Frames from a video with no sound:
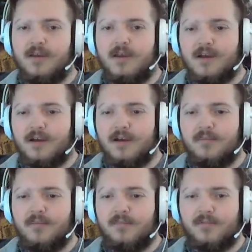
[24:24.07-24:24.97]

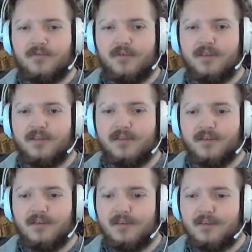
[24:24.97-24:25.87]
I'm just trying
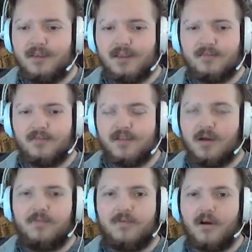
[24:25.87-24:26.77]
to get the most
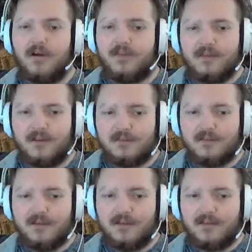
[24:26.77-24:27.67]
helpful content out to
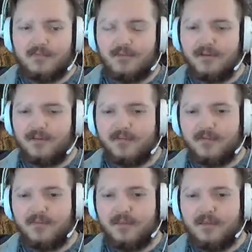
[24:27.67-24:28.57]
you guys as
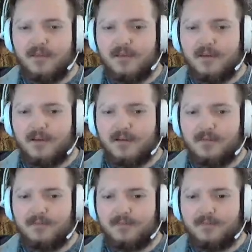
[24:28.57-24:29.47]
possible.
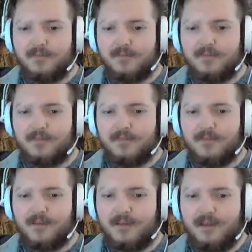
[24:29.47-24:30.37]

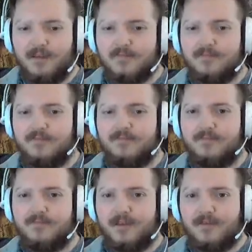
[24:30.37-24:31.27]
And yeah,
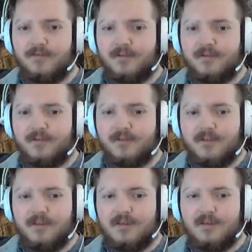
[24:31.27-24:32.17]
thanks for watching.
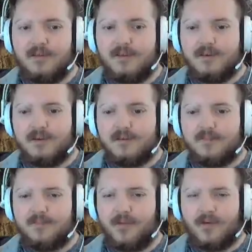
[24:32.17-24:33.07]

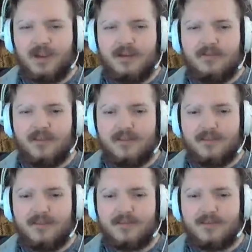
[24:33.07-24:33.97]
I'll kind of let this.